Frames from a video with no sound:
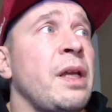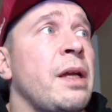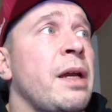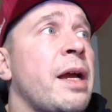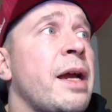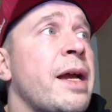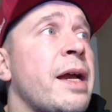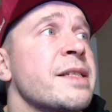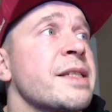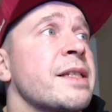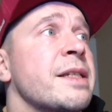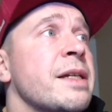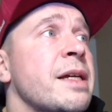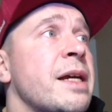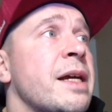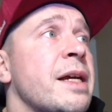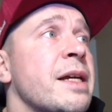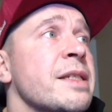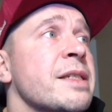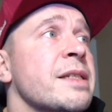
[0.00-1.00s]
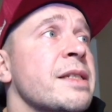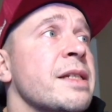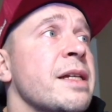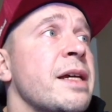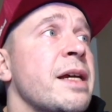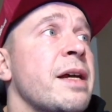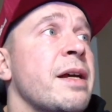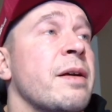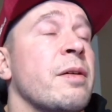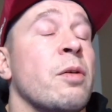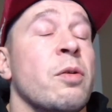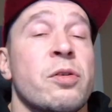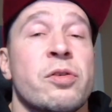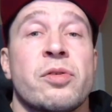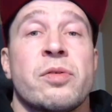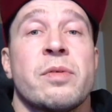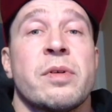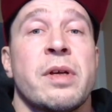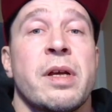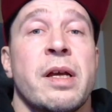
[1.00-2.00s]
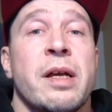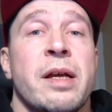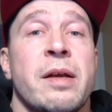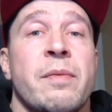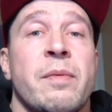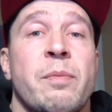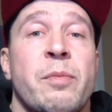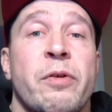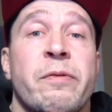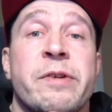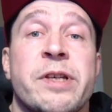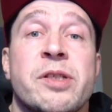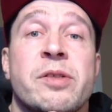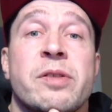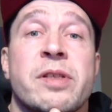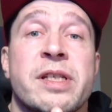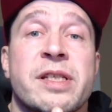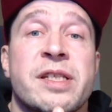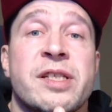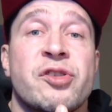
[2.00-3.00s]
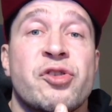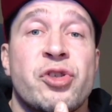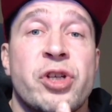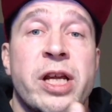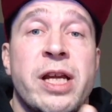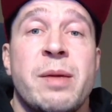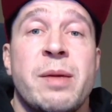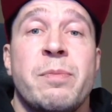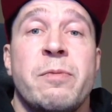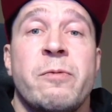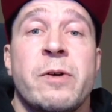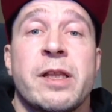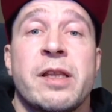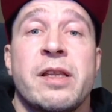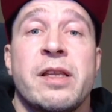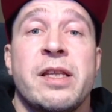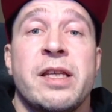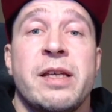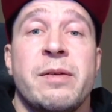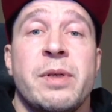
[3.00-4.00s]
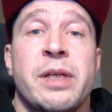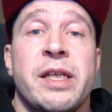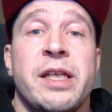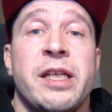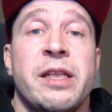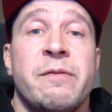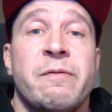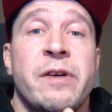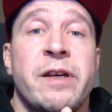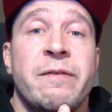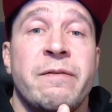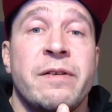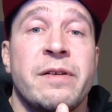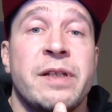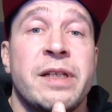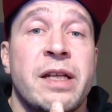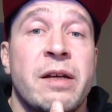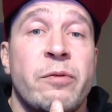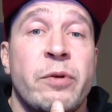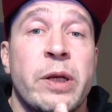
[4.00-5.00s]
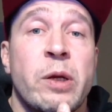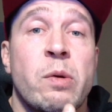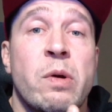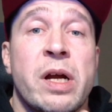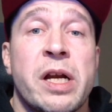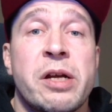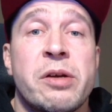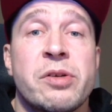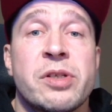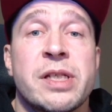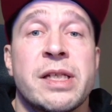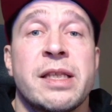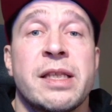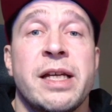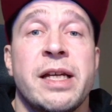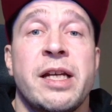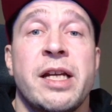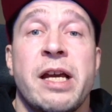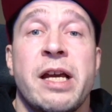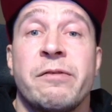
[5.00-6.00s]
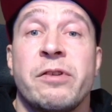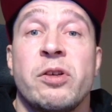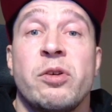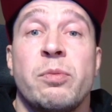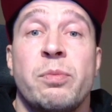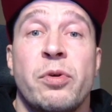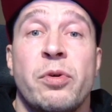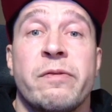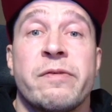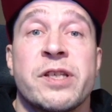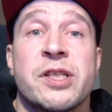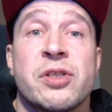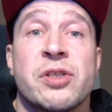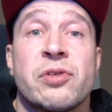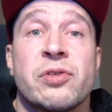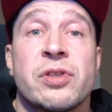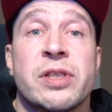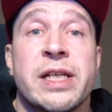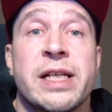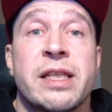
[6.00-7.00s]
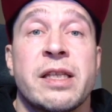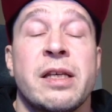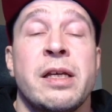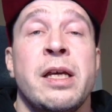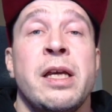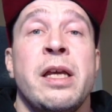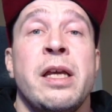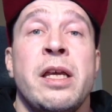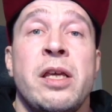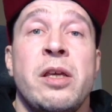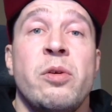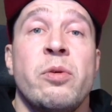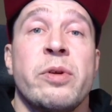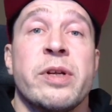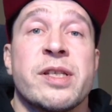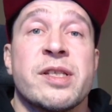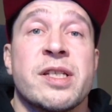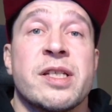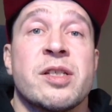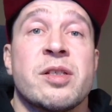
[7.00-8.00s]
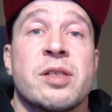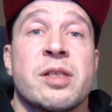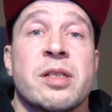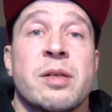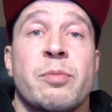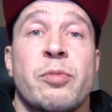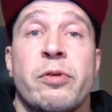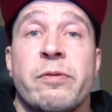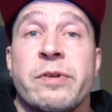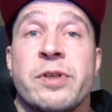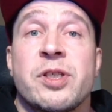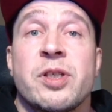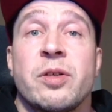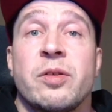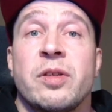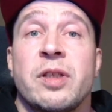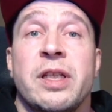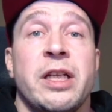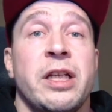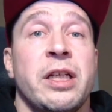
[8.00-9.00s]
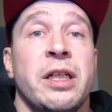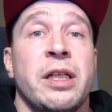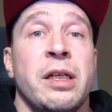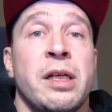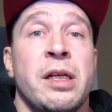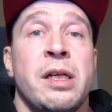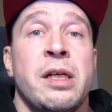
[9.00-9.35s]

as as uh, or provision the shape what the heatwave requires, and then after you provision that, you can just provision the